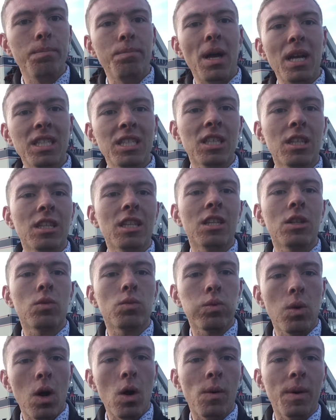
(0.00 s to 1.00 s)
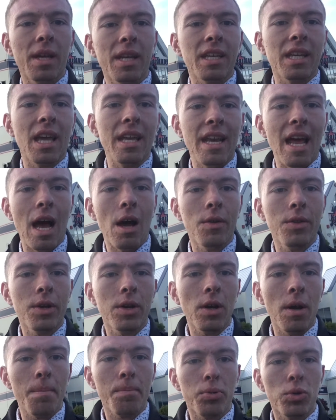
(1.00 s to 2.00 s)
basically growing and how
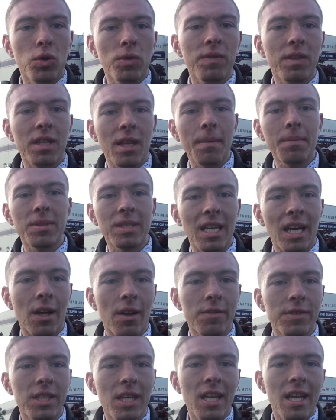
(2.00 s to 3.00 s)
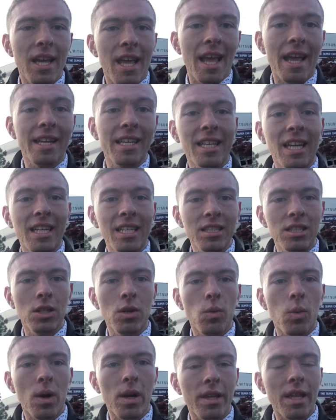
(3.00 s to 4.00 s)
they're improving themselves and getting
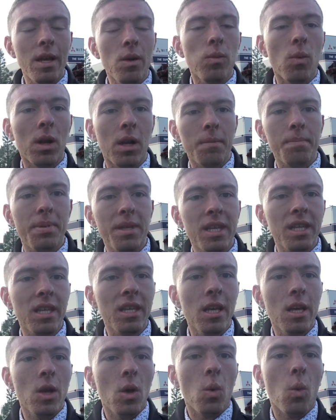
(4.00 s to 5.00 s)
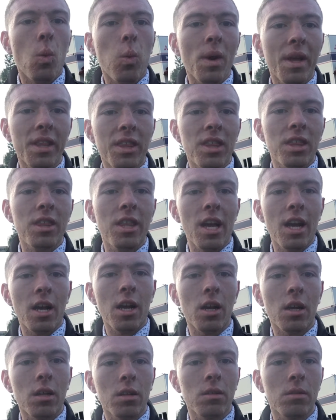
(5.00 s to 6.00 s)
to where they want to be with
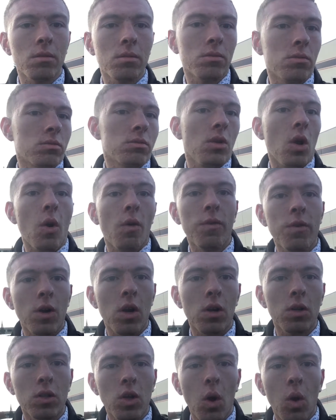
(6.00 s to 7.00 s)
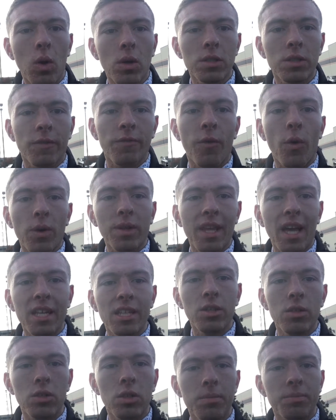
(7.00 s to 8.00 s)
their overall goals for
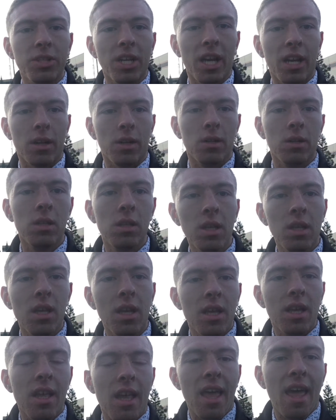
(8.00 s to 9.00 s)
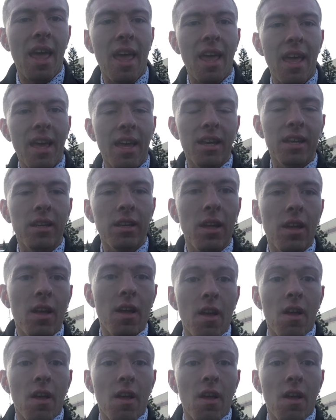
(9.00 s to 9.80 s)
that YouTube channel. And